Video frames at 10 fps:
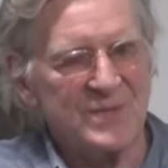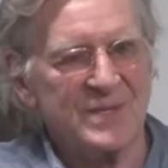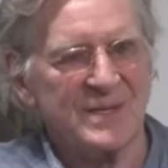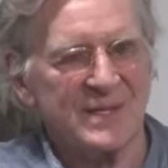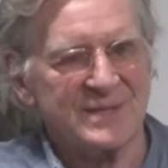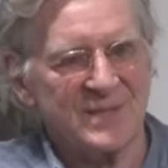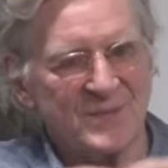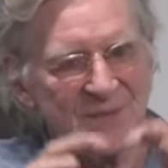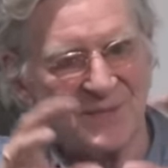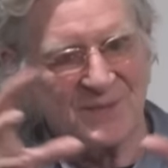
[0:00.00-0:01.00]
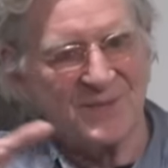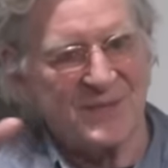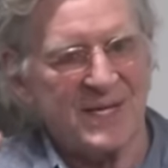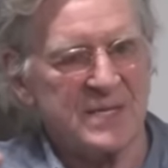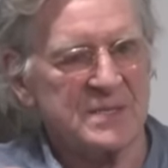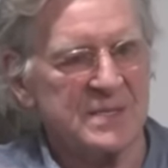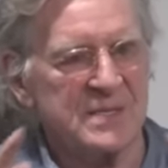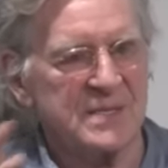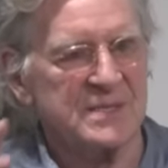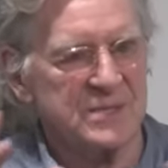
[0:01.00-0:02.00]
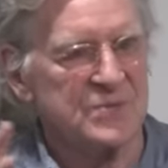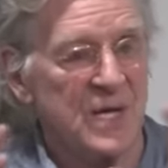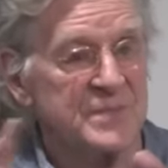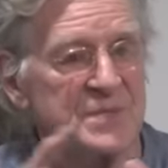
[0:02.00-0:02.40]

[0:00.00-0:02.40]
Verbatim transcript: and like someone in a fantastic, he describes the